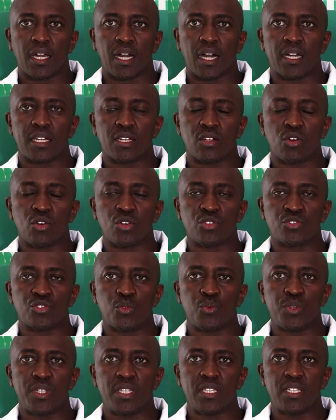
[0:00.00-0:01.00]
and
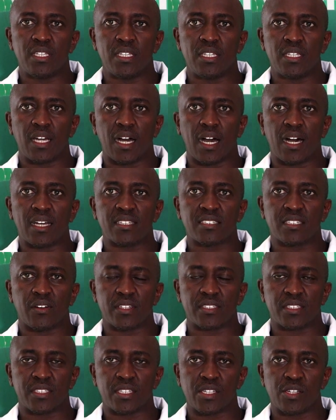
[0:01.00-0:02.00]
also we ask
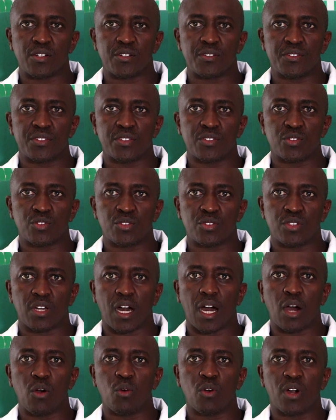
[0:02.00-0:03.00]
ourselves,
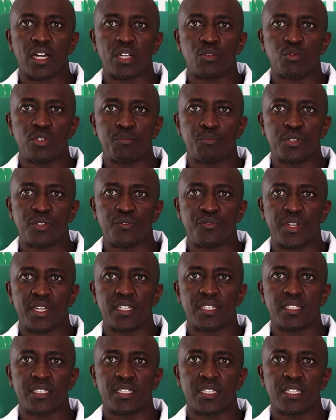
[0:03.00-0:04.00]
how can we
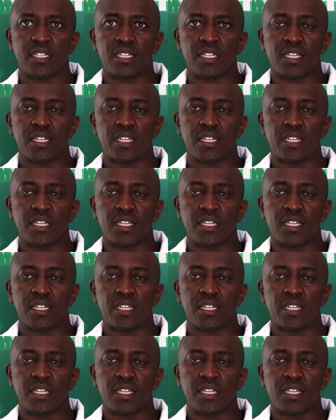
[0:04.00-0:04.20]
prevent